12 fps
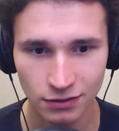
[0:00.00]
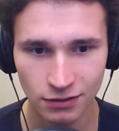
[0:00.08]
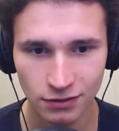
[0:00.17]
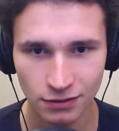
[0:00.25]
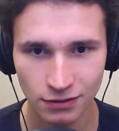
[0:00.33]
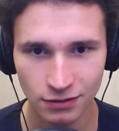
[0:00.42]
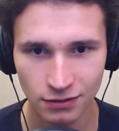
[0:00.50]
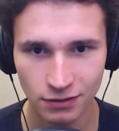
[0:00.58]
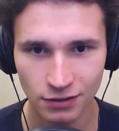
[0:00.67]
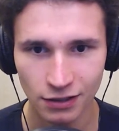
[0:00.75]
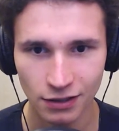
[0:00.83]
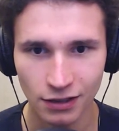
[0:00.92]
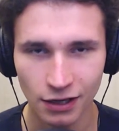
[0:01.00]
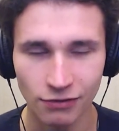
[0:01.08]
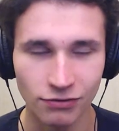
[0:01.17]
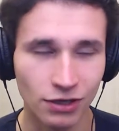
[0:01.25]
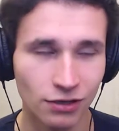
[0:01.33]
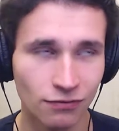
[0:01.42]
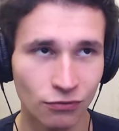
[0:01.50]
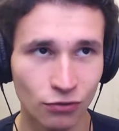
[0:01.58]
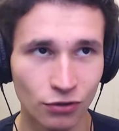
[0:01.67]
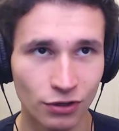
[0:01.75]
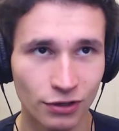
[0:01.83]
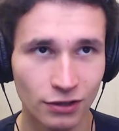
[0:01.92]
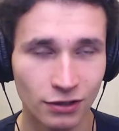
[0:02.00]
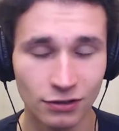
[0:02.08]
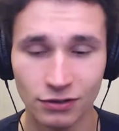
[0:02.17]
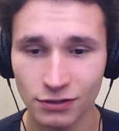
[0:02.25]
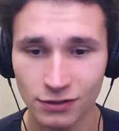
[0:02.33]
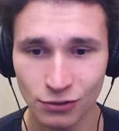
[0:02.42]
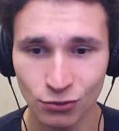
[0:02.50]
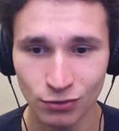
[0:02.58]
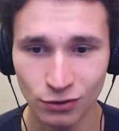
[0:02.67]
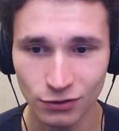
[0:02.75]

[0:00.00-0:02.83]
Mary. Every four years or what?